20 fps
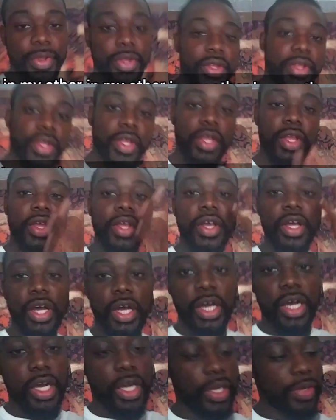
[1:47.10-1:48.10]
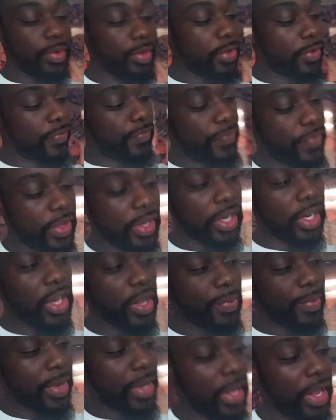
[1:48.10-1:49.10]
tweaked up, man. I
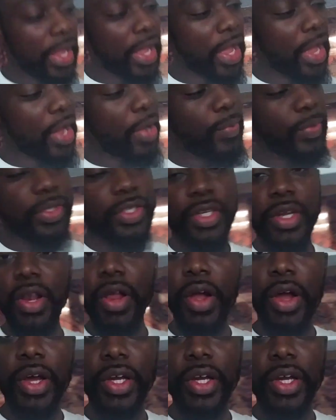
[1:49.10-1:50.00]
couldn't grip. I